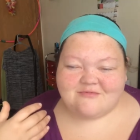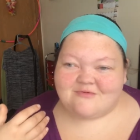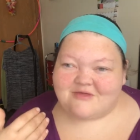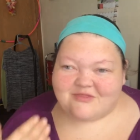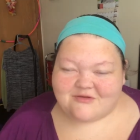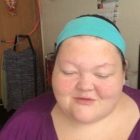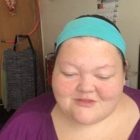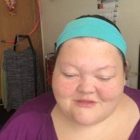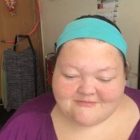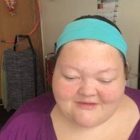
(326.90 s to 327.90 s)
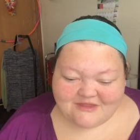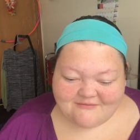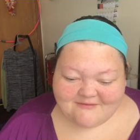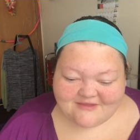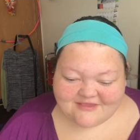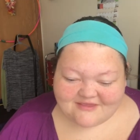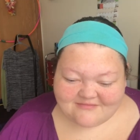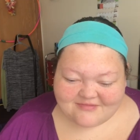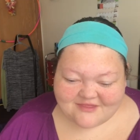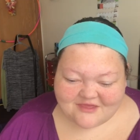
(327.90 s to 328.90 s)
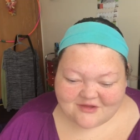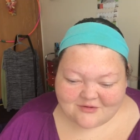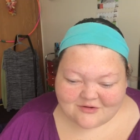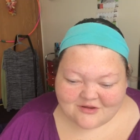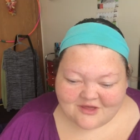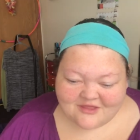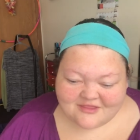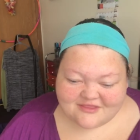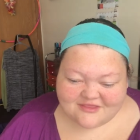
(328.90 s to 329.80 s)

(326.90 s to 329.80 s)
whether you're going to manifest something or not,